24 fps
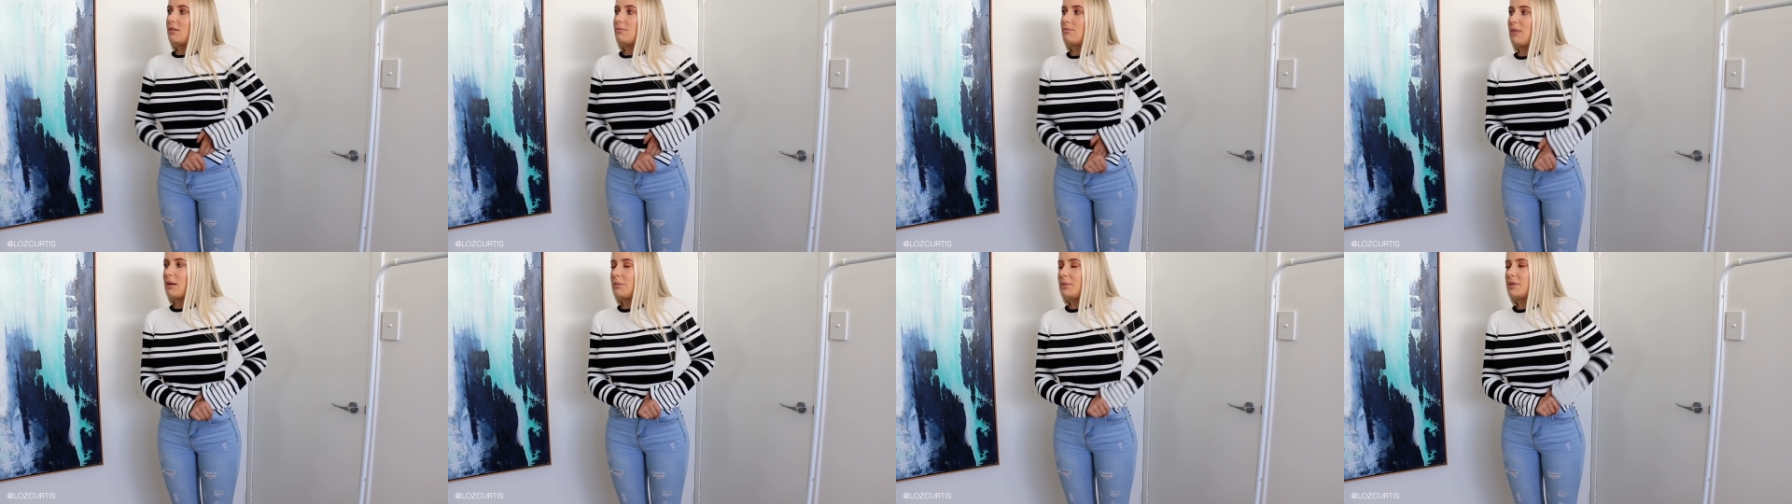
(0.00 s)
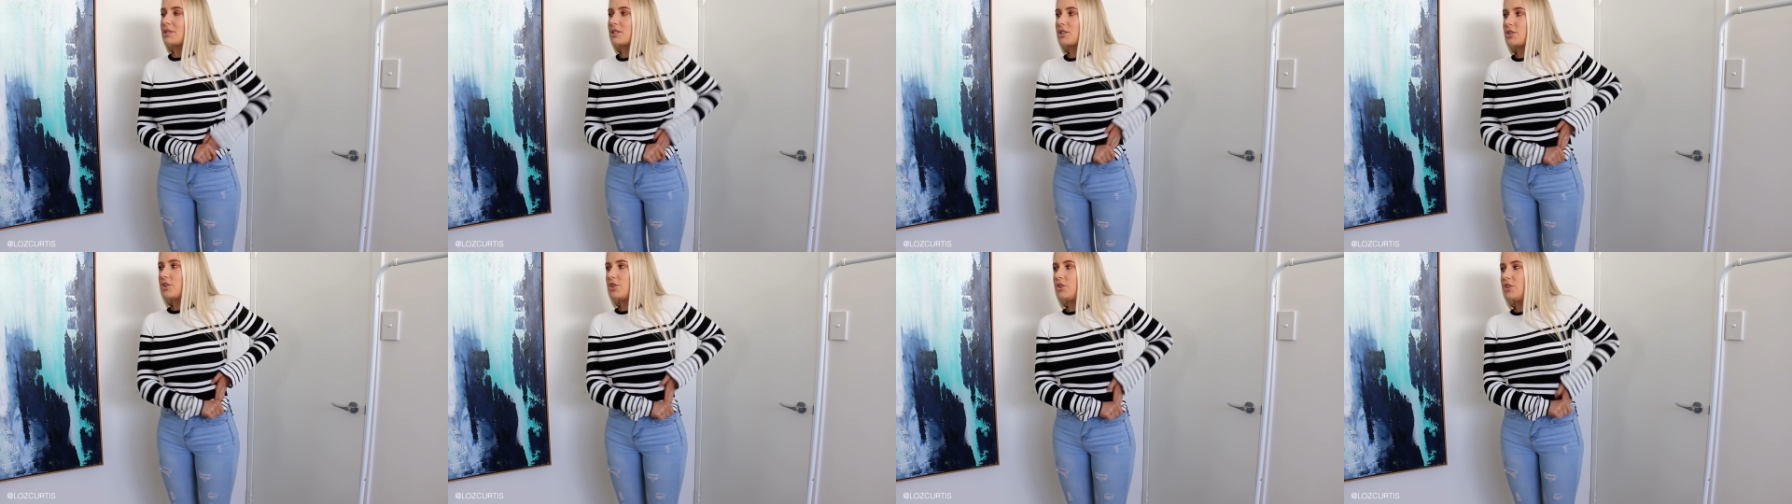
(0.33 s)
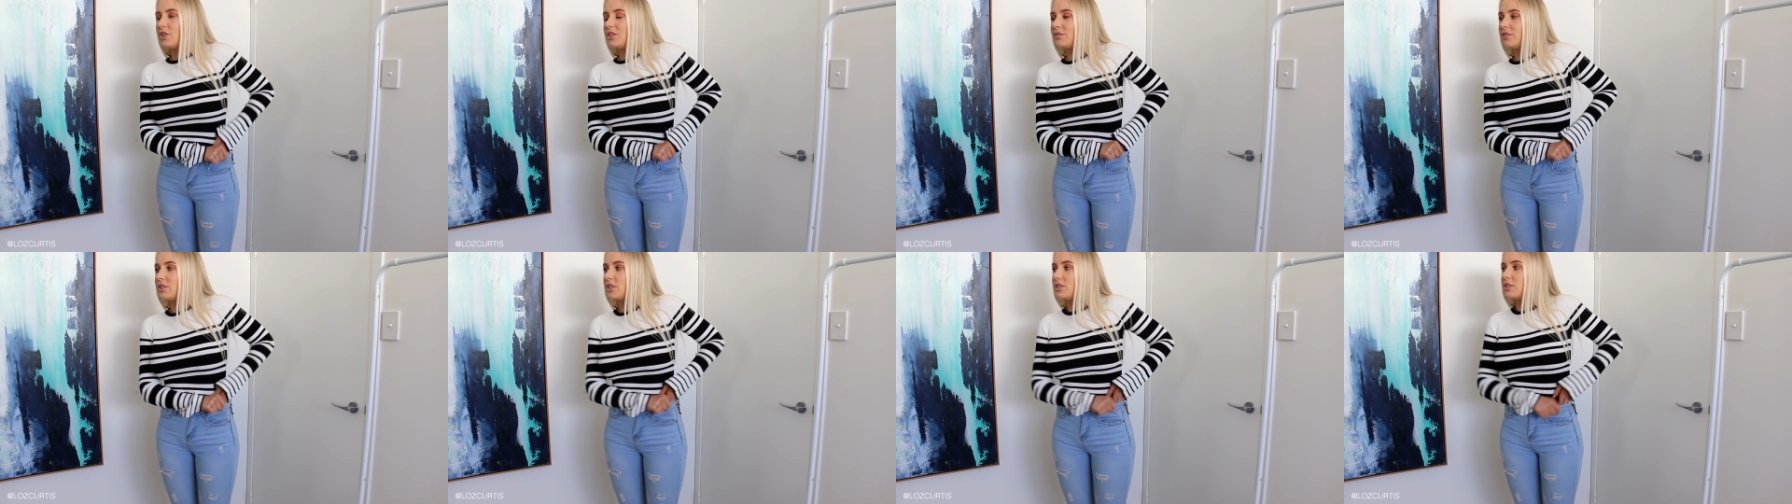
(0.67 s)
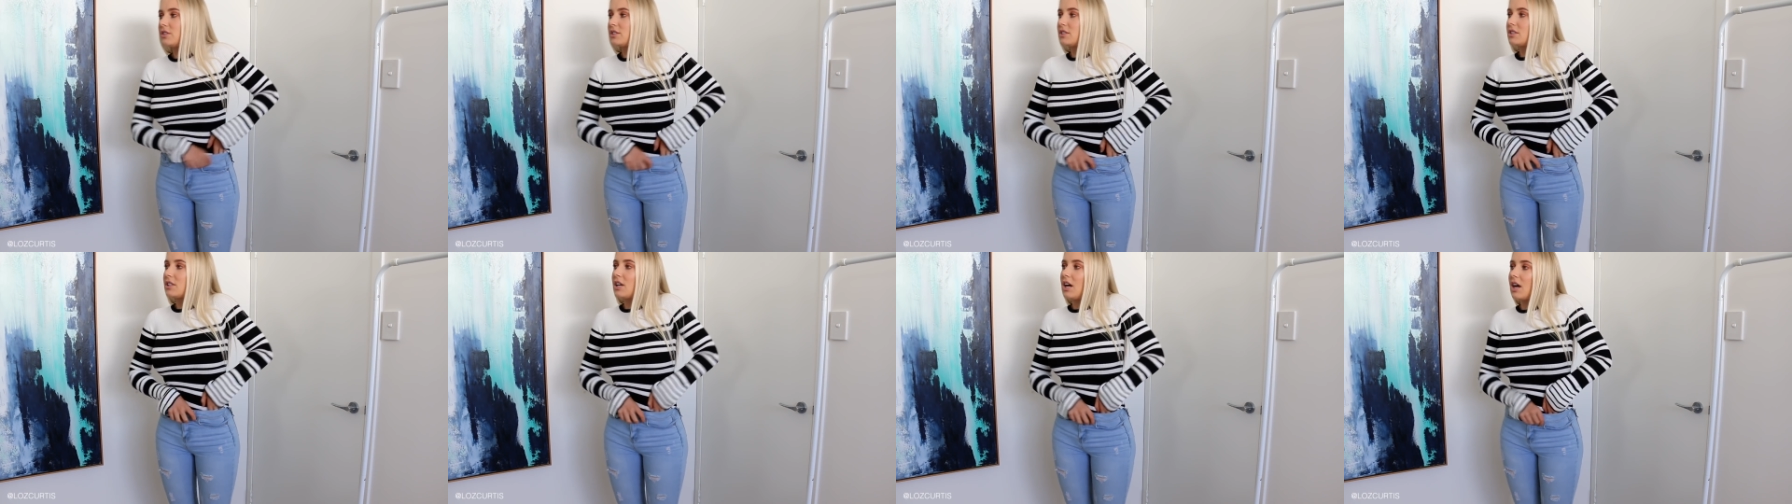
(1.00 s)
Maybe it's cuter if
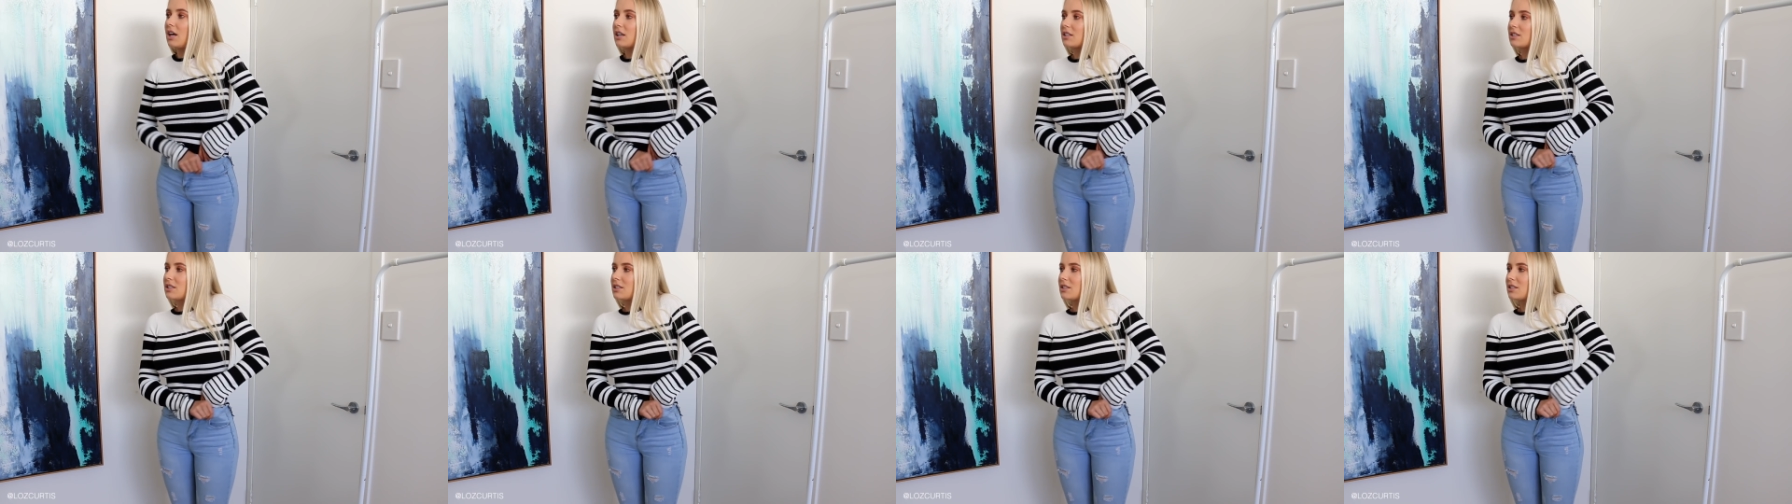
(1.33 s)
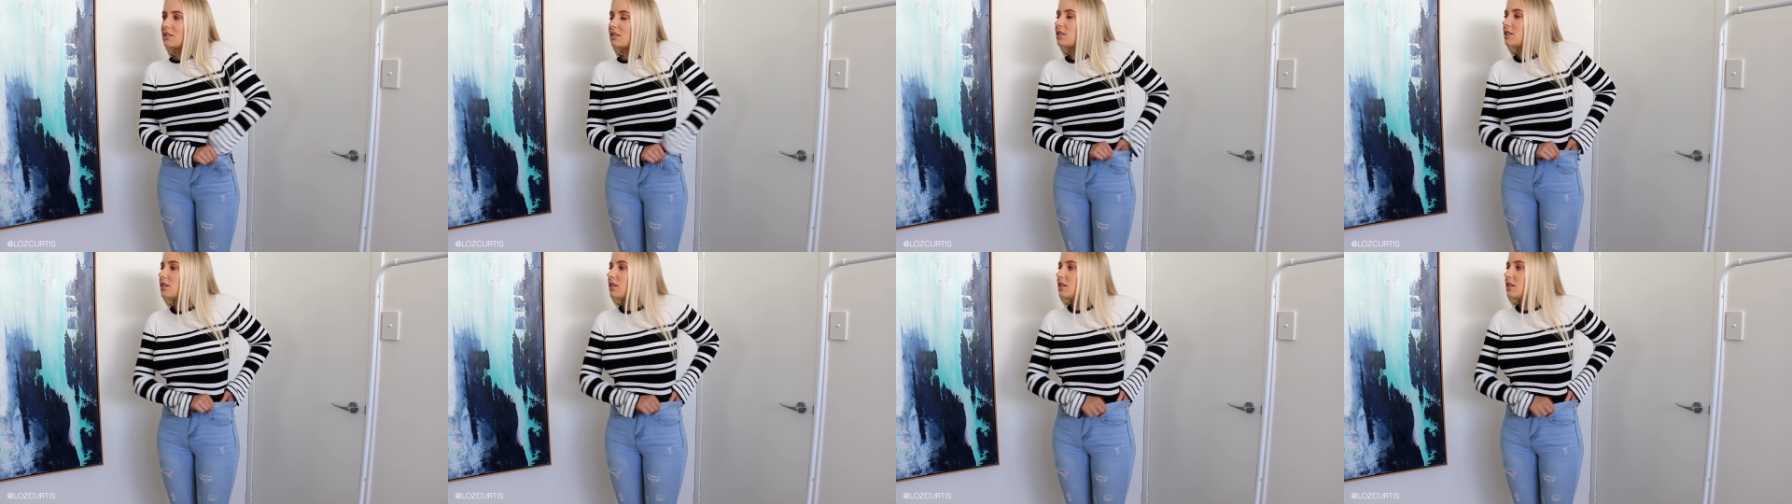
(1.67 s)
you tucked,